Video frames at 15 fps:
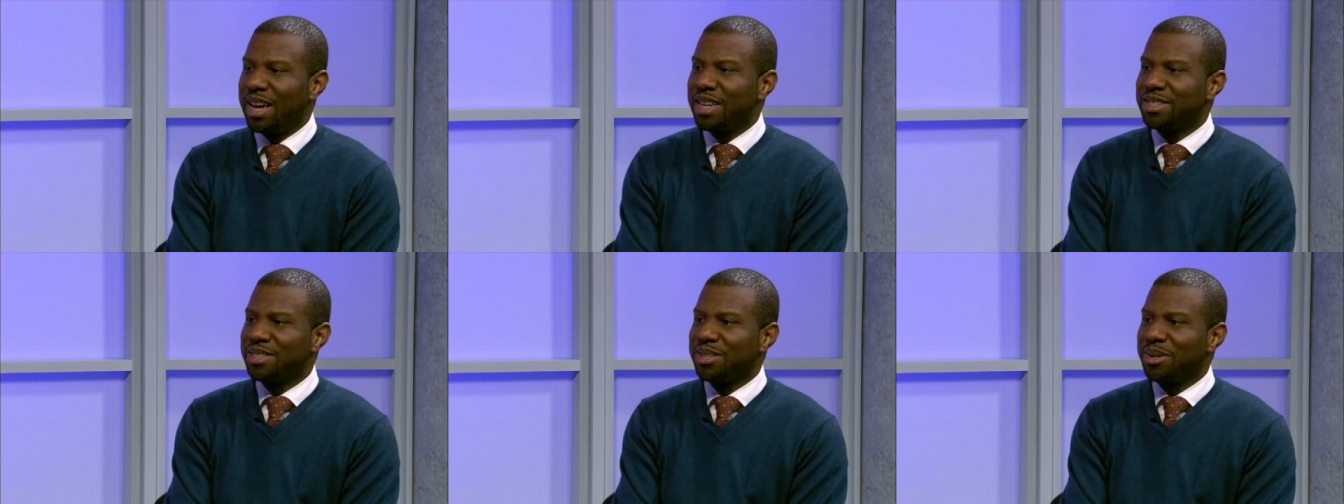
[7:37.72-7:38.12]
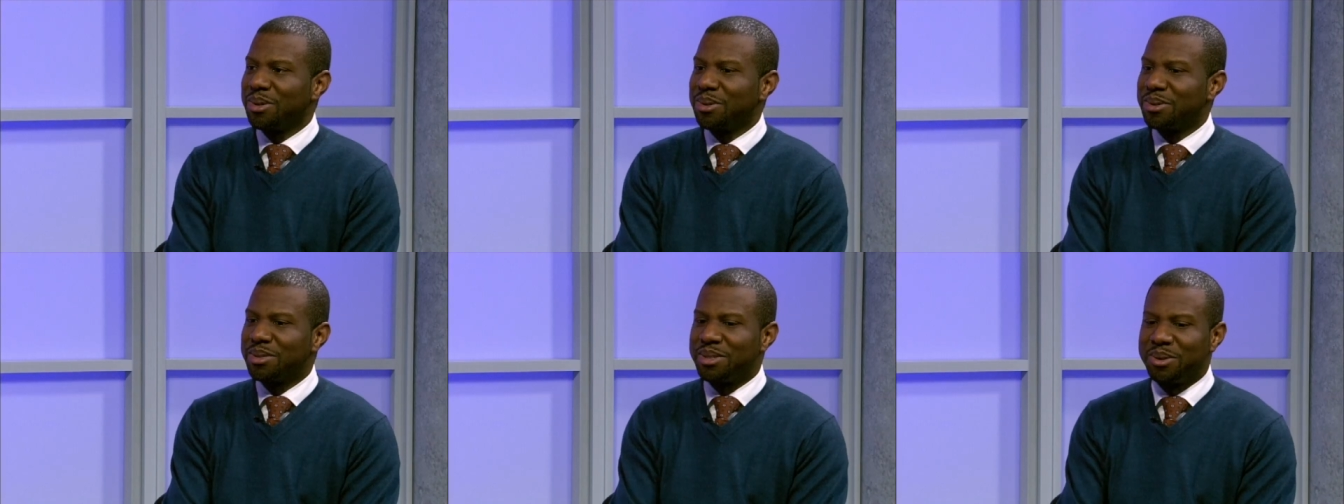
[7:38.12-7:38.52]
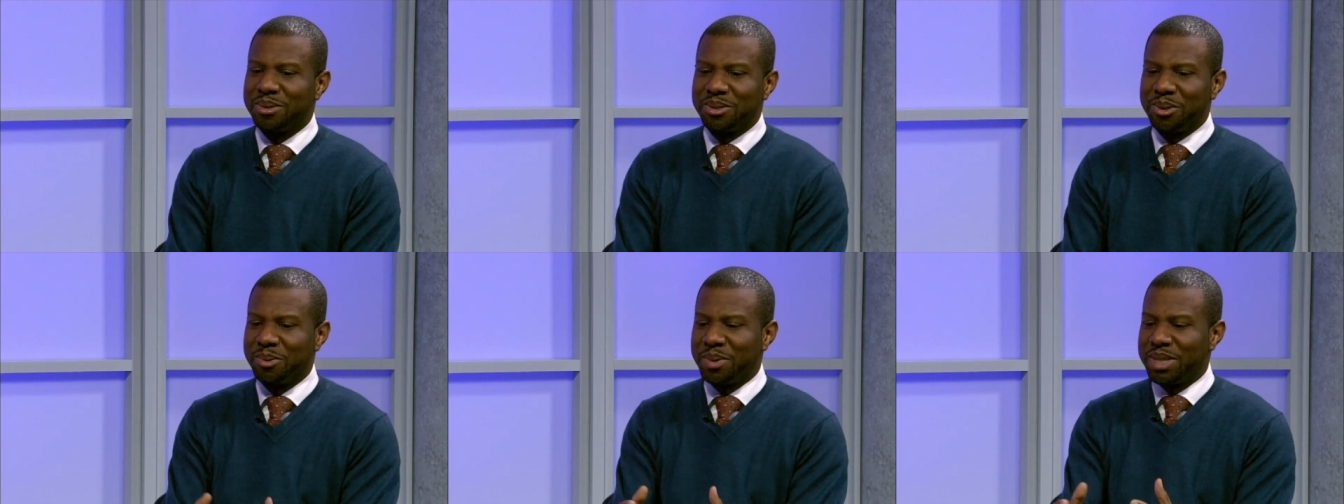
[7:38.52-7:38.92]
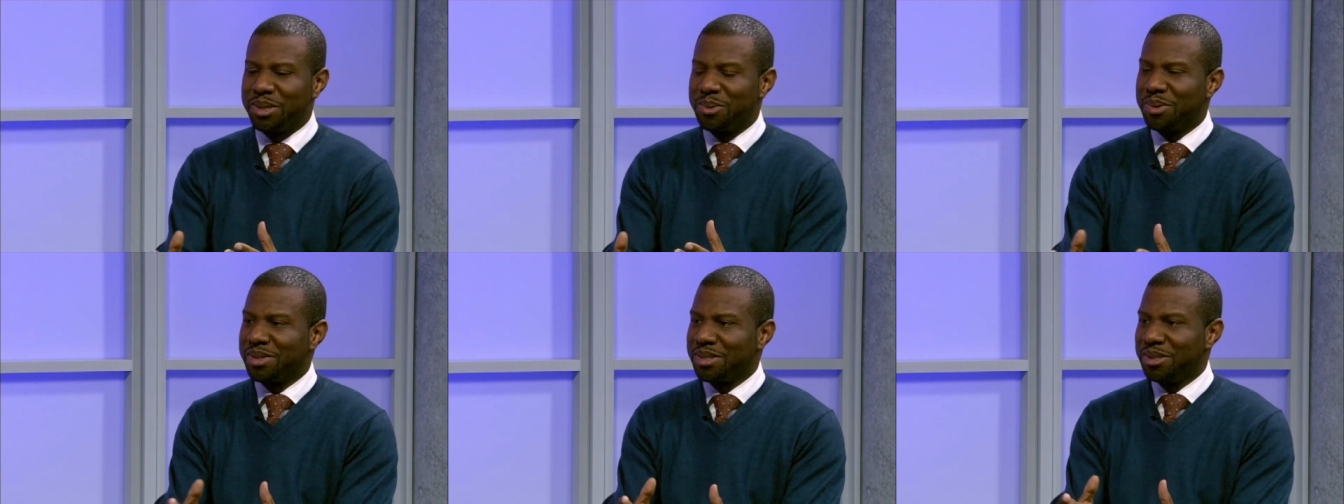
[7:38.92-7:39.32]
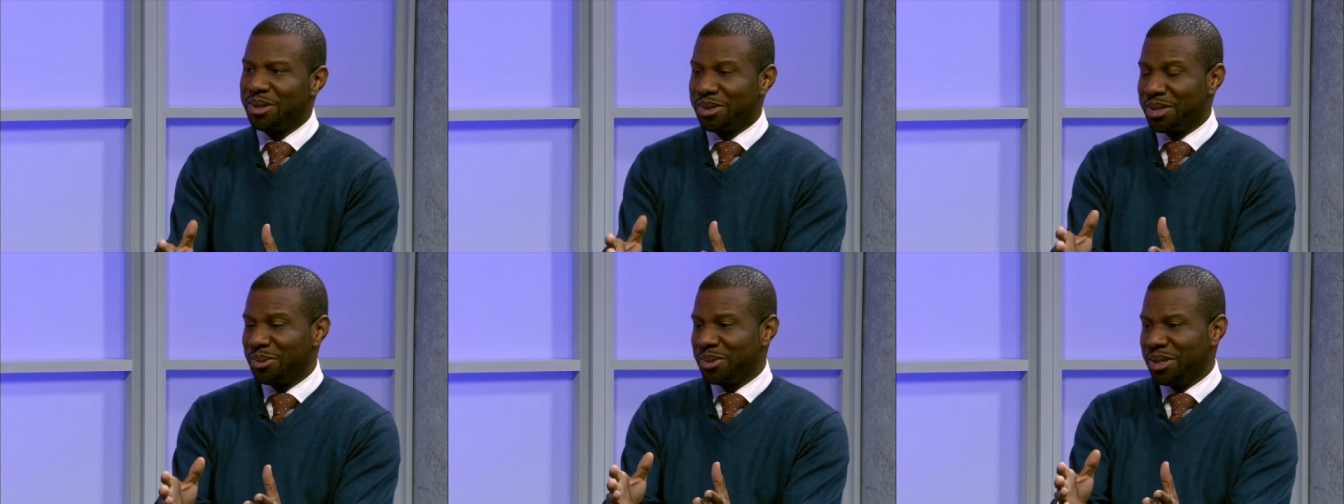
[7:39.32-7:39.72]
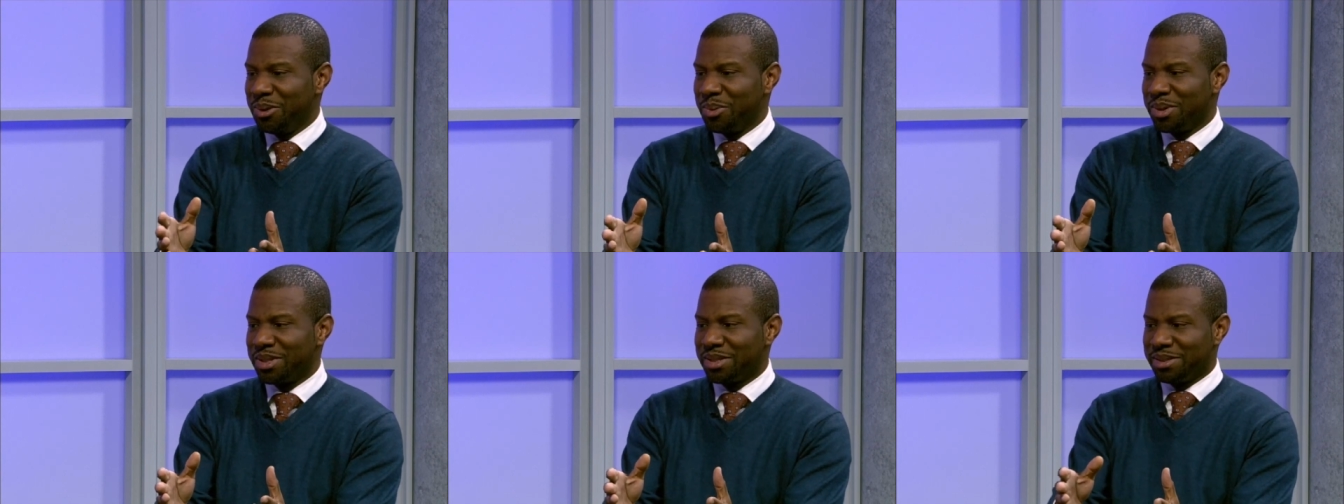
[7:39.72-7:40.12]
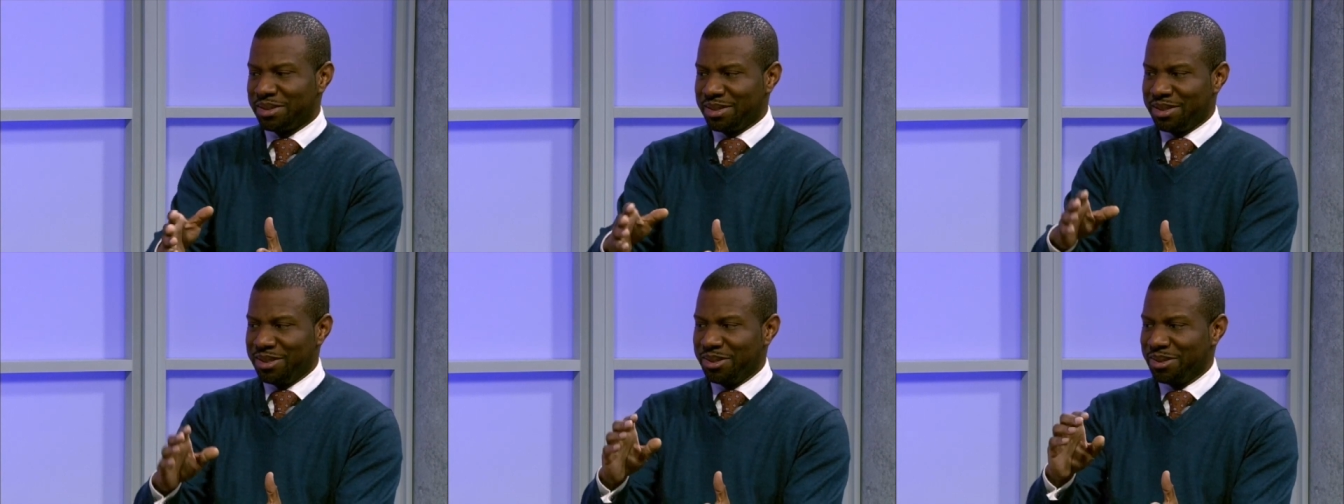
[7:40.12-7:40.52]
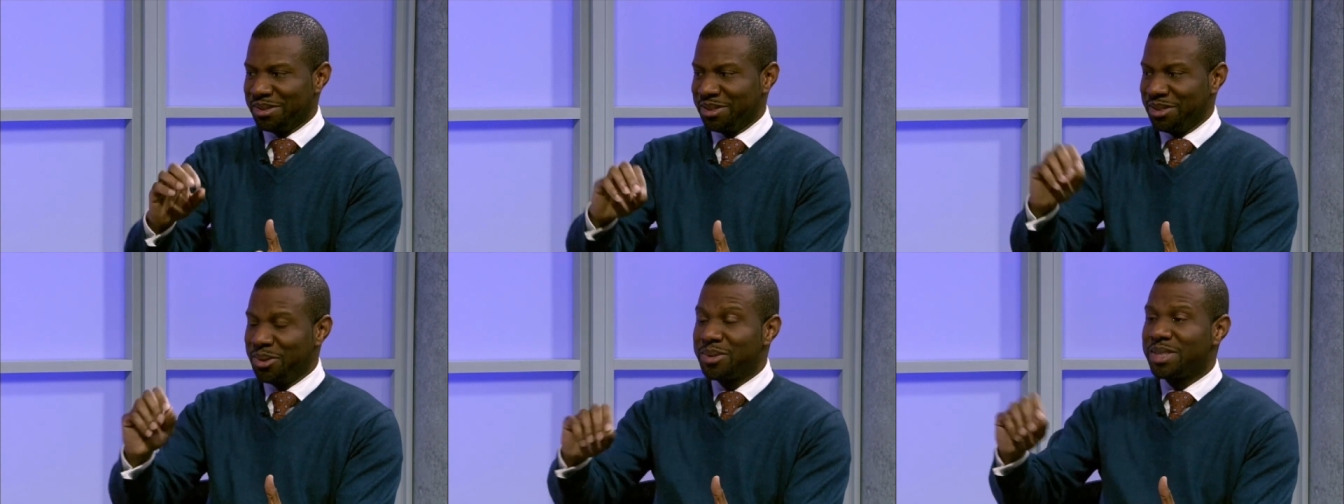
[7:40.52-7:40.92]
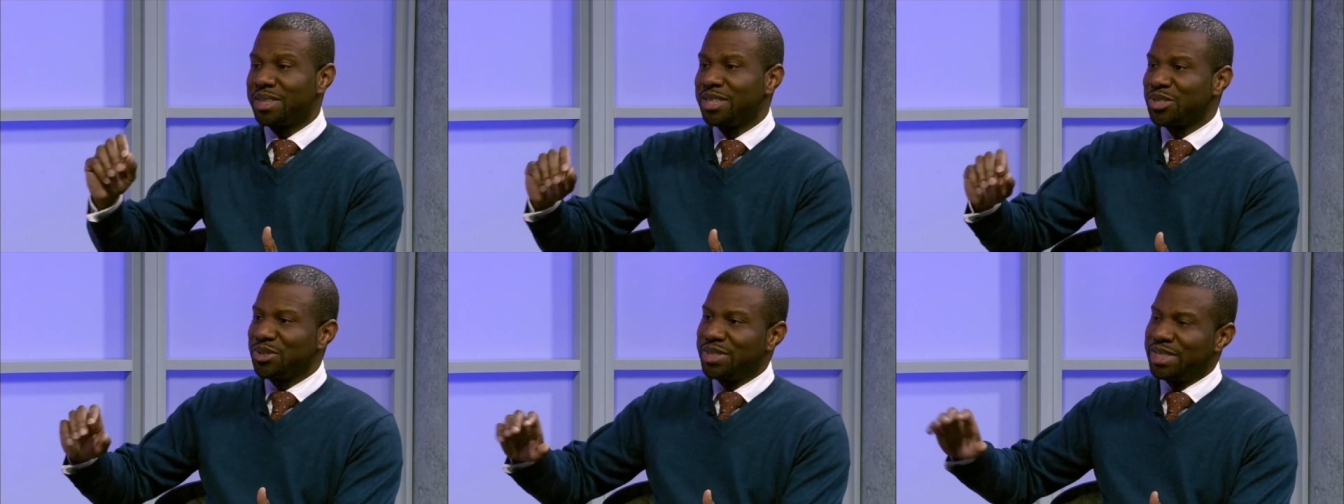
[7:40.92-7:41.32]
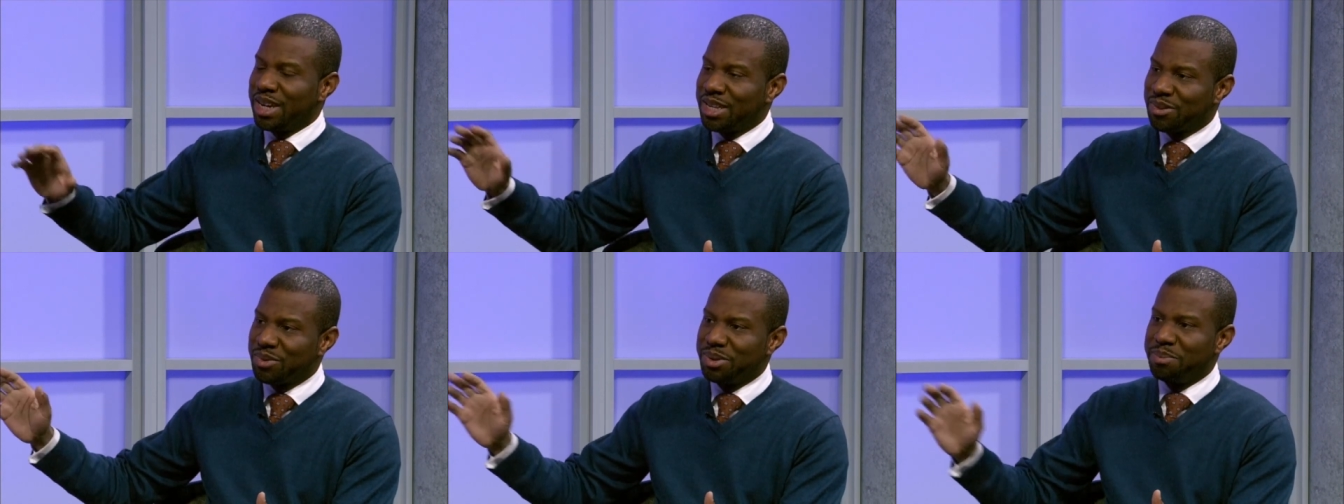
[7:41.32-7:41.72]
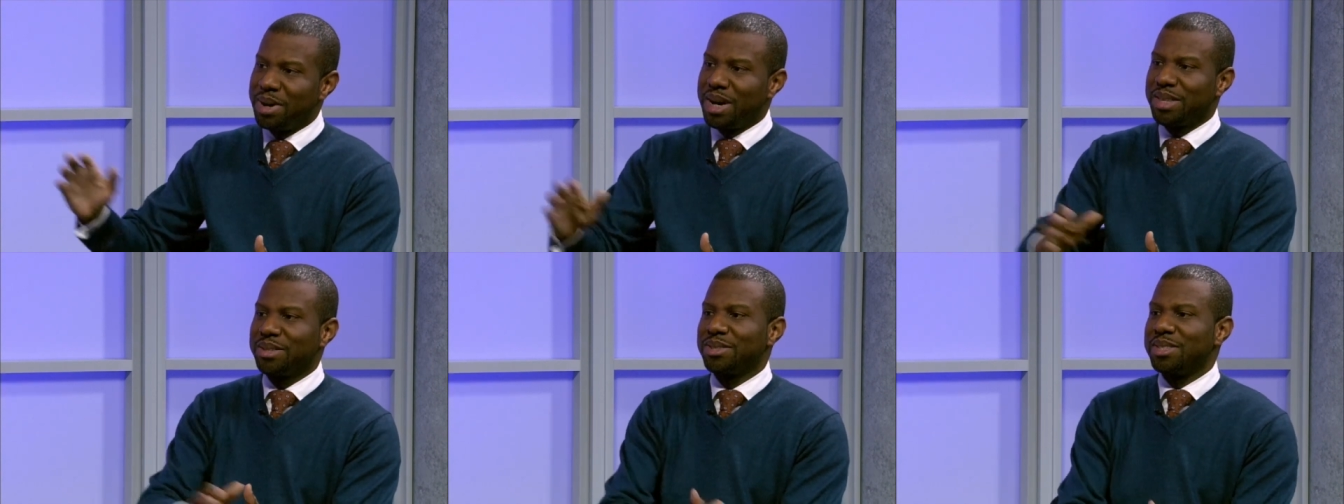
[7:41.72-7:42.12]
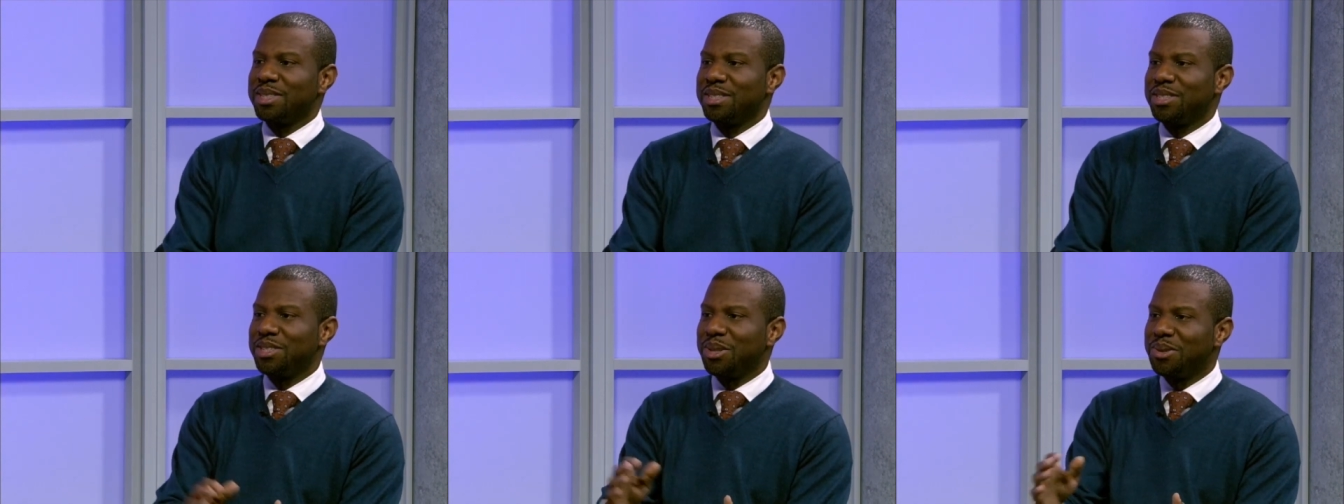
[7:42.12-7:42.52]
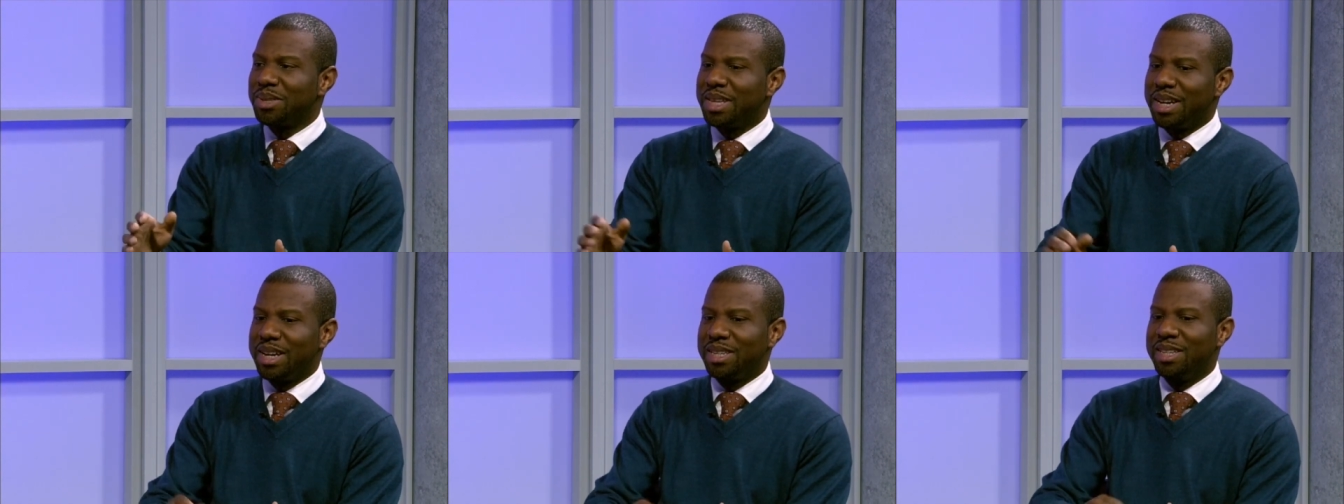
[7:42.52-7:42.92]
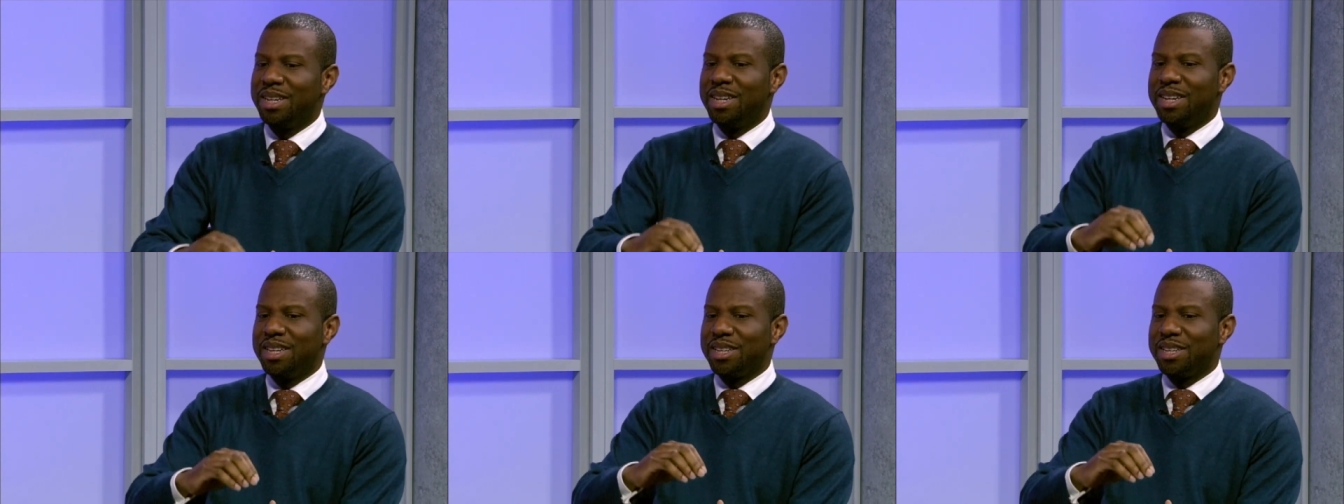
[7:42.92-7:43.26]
And so, so, so whether you know, he, he was, you know, using these trajectory models to show that,